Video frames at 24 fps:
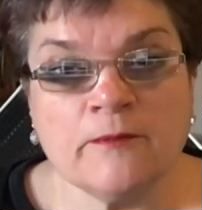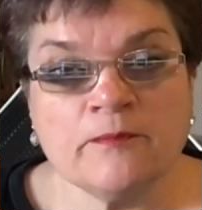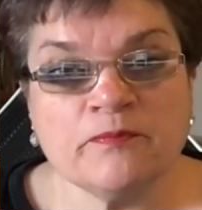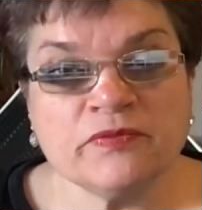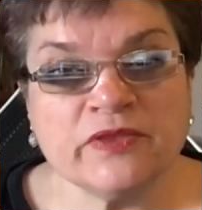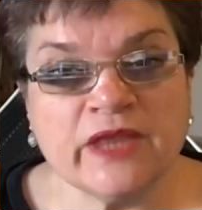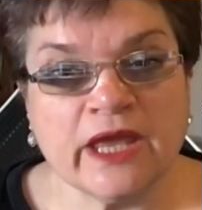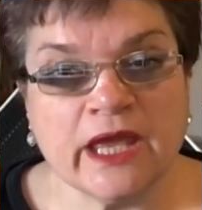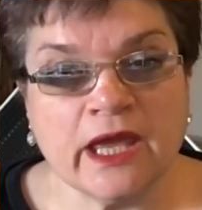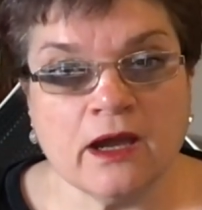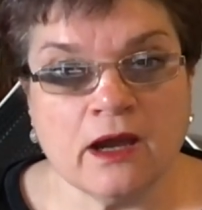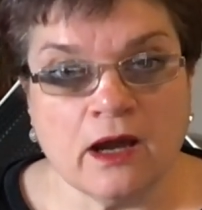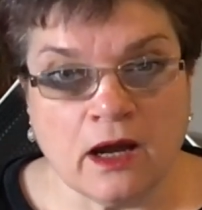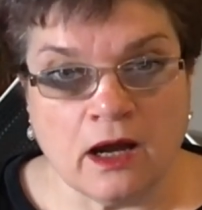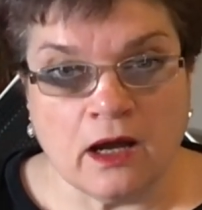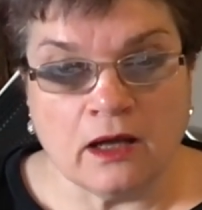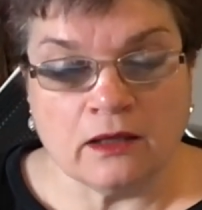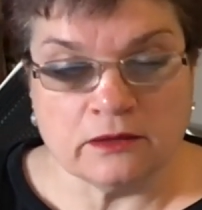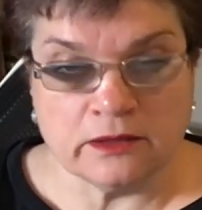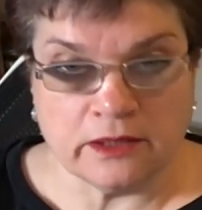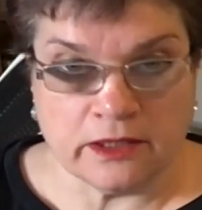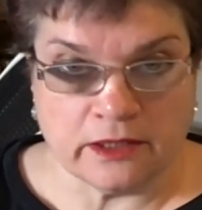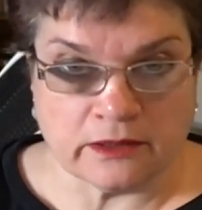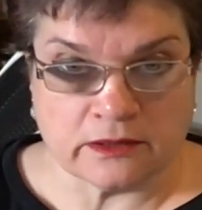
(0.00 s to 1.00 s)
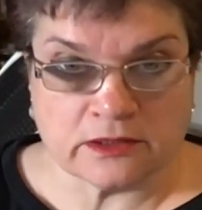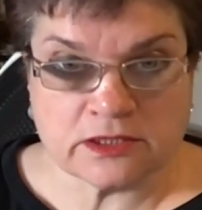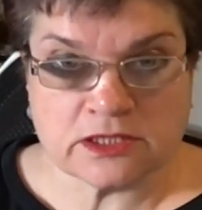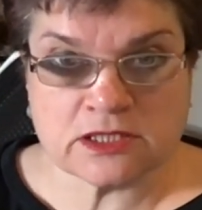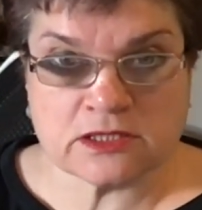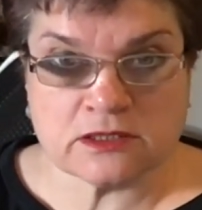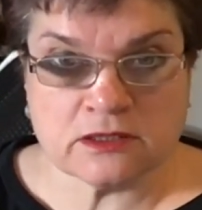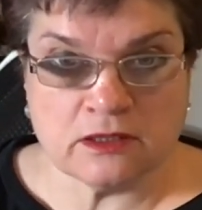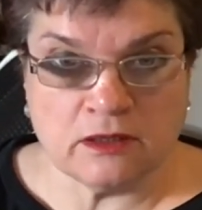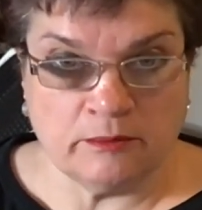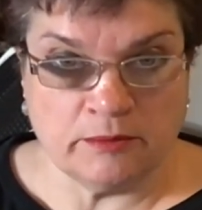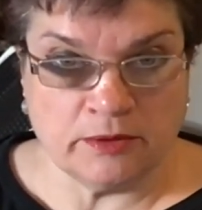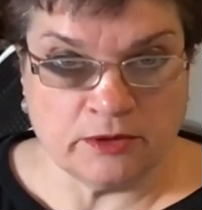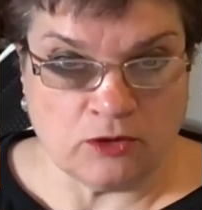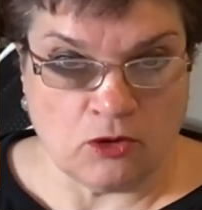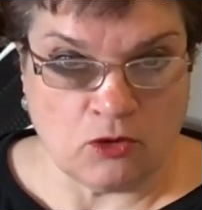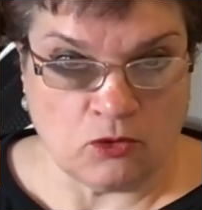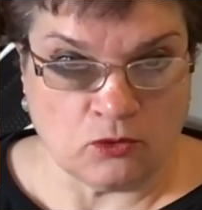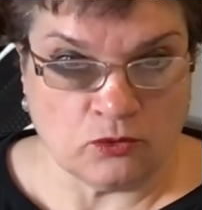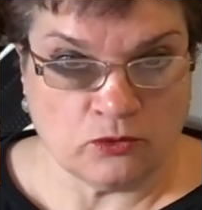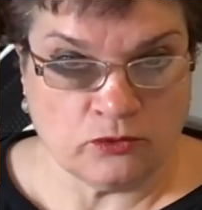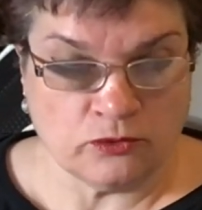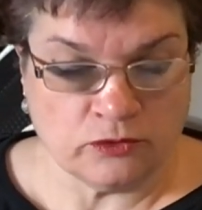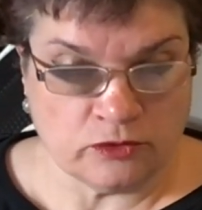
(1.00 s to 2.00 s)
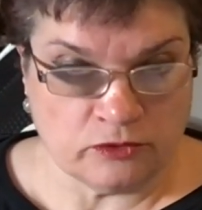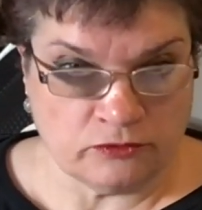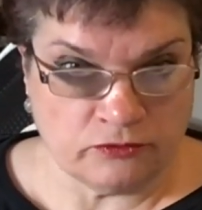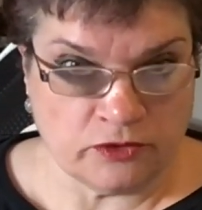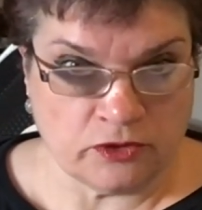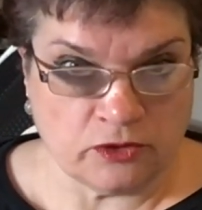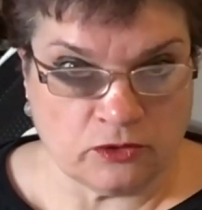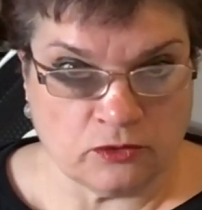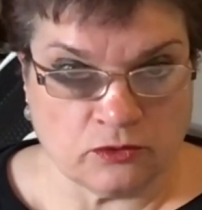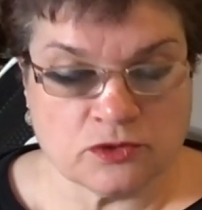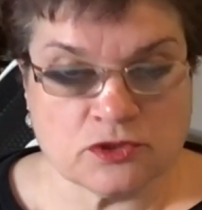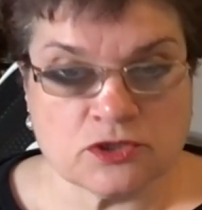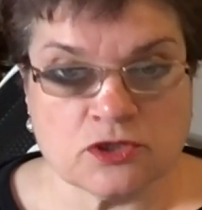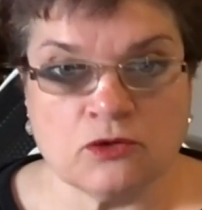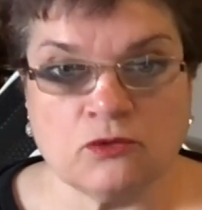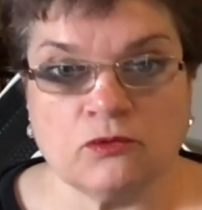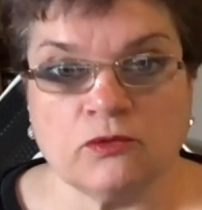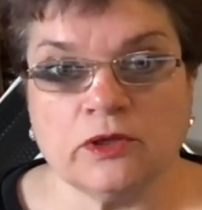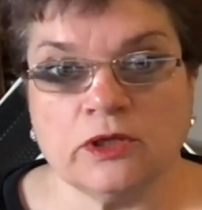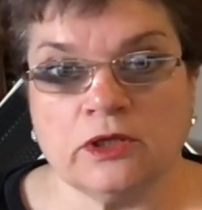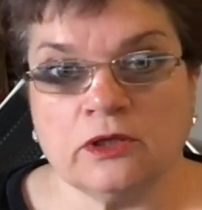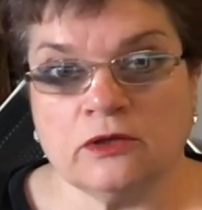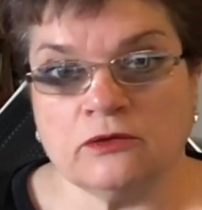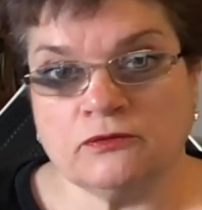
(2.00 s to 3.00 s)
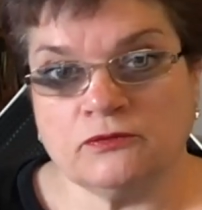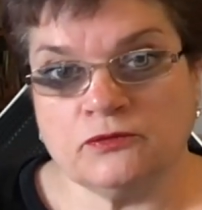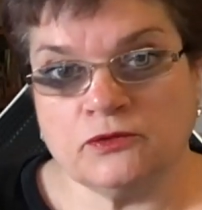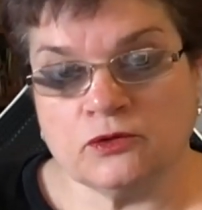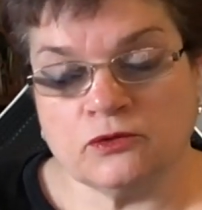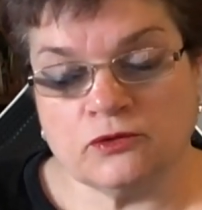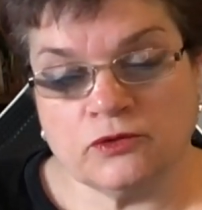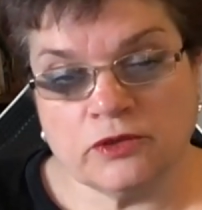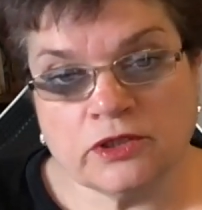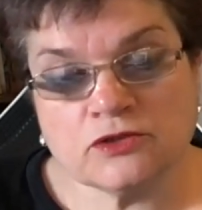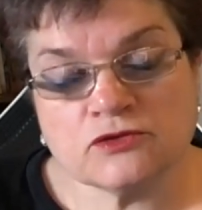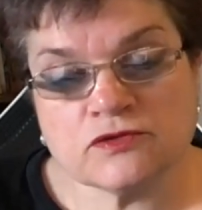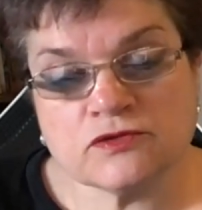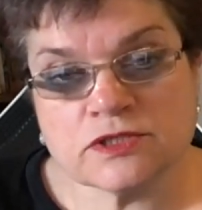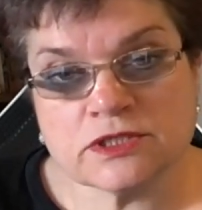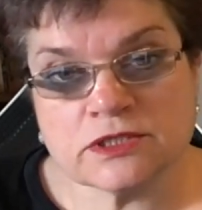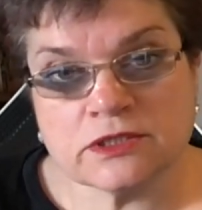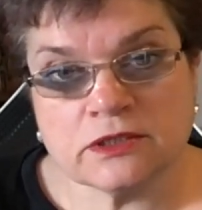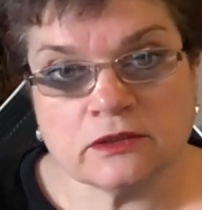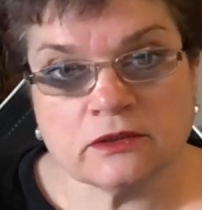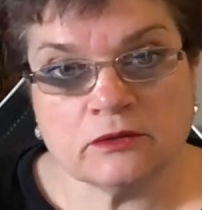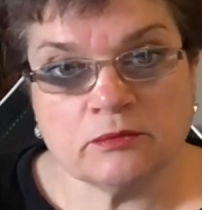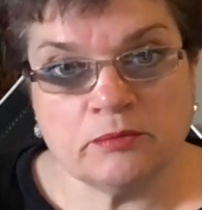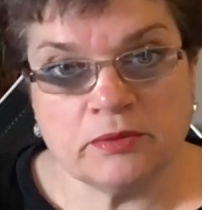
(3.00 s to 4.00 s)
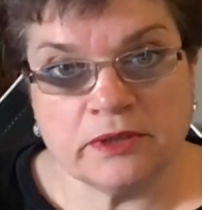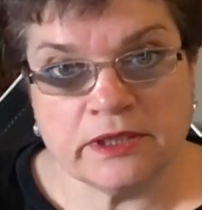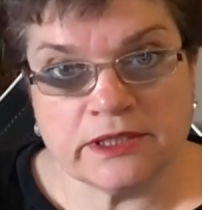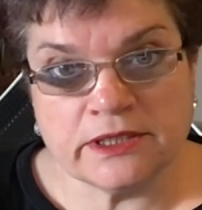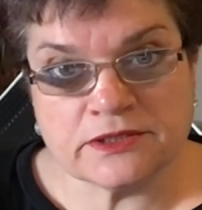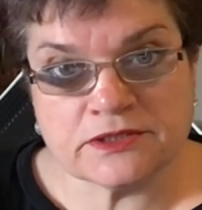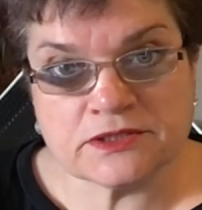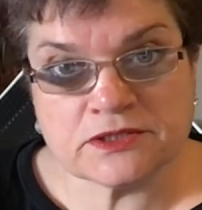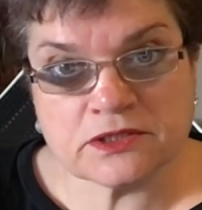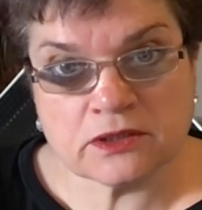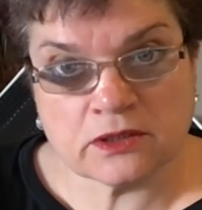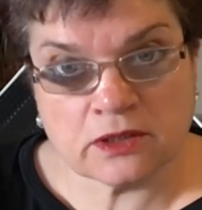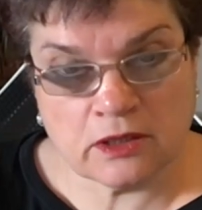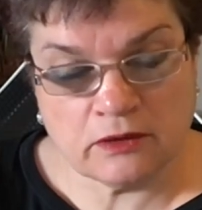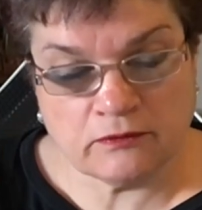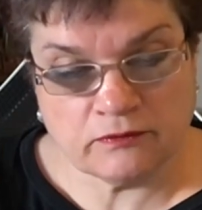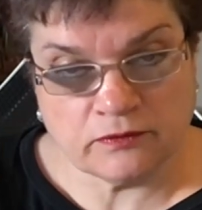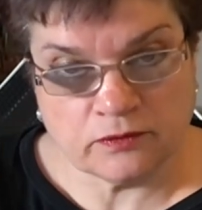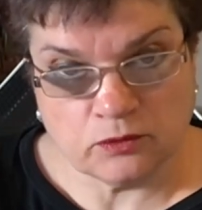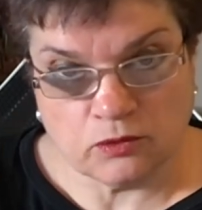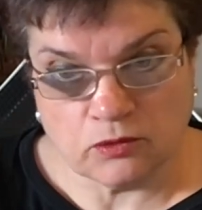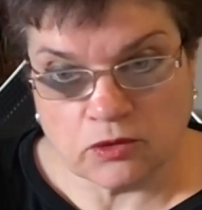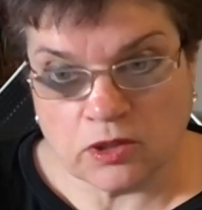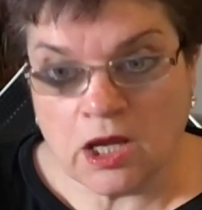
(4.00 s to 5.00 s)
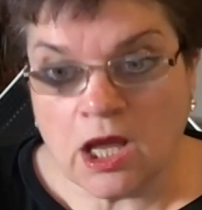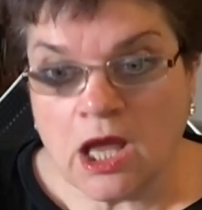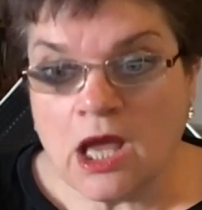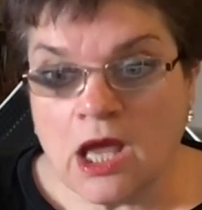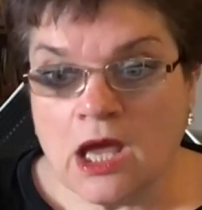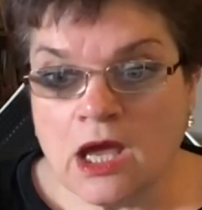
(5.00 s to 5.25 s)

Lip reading: There are links below the video, so if you're interested, please have a look.